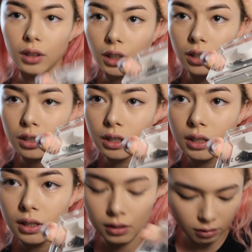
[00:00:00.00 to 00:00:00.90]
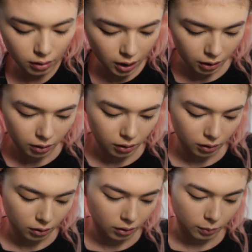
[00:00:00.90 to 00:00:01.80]
They're just as nice.
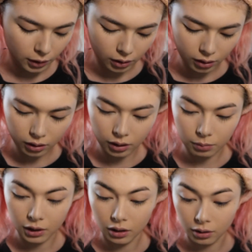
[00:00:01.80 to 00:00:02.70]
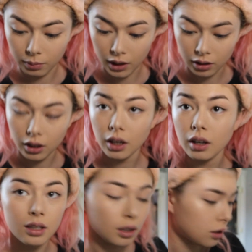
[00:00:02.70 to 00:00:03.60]
Oh my god, I'm running out of battery.
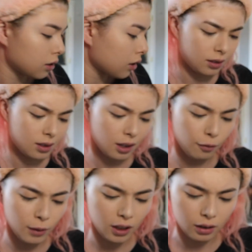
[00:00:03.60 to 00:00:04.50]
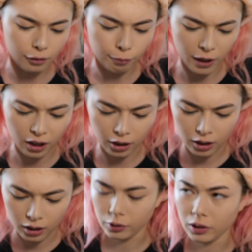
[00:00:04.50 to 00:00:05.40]
It's nice. Save money, live
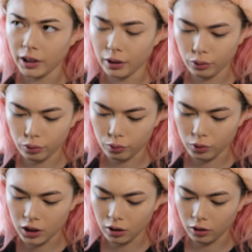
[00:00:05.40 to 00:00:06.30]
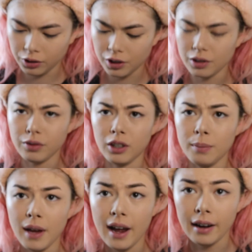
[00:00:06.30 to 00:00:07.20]
better. For like $3 for a
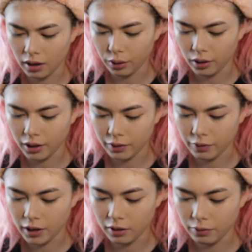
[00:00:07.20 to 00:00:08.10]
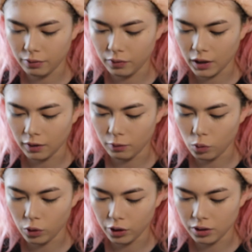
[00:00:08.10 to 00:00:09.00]
pack, I think it's fine if I
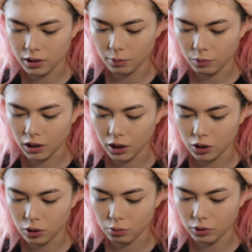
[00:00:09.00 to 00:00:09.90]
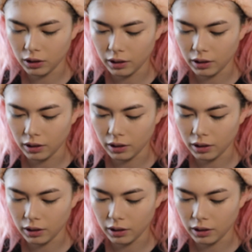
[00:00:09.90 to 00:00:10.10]
order some that I don't really